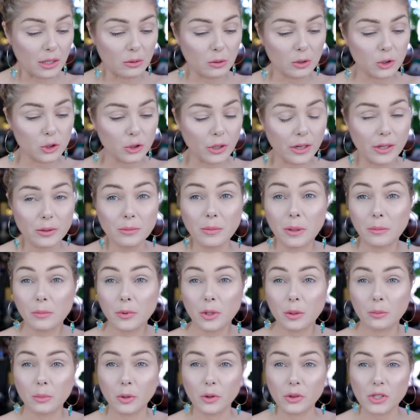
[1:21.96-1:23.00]
I will try and remember
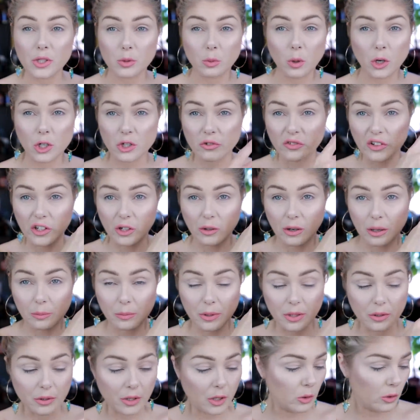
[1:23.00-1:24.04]
and put the swatch video up
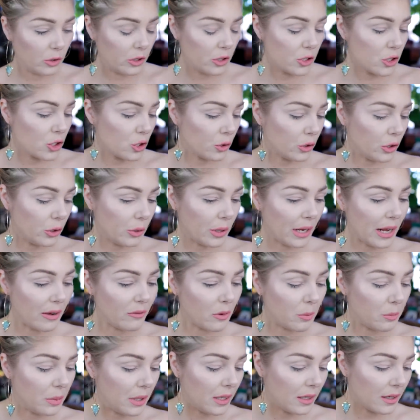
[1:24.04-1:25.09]
here in the corner so that you can have
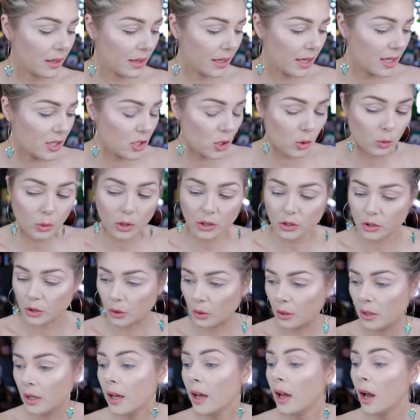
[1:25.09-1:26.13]
a peek in case you want
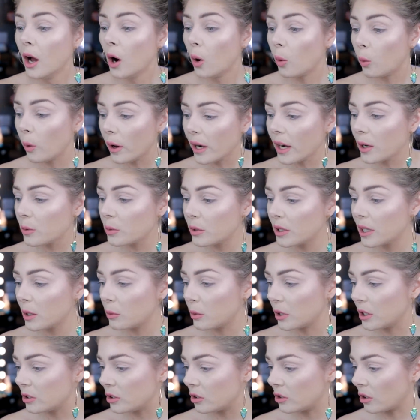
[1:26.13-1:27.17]
to. What I really
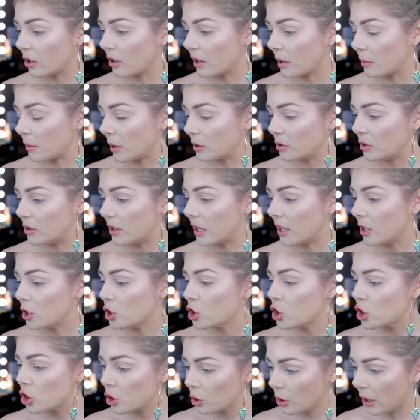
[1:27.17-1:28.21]
wanted to talk about today,
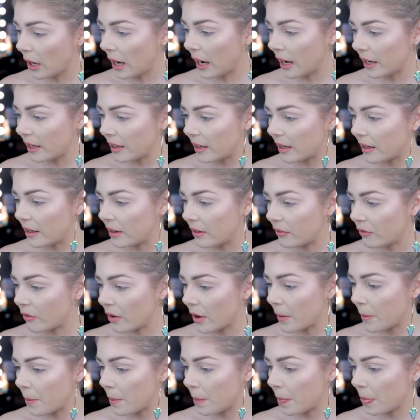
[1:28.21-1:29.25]
should I have
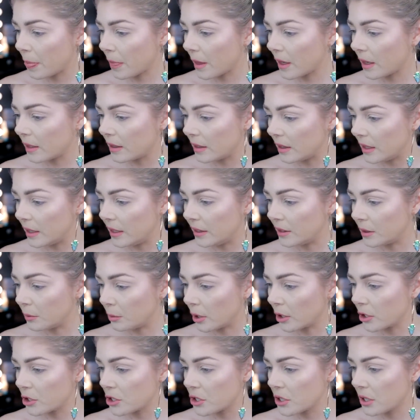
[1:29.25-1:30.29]
cleaned the
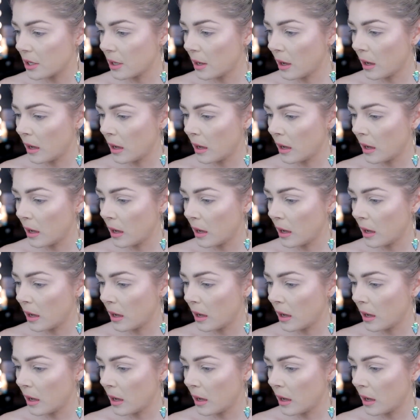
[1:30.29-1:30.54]
brush?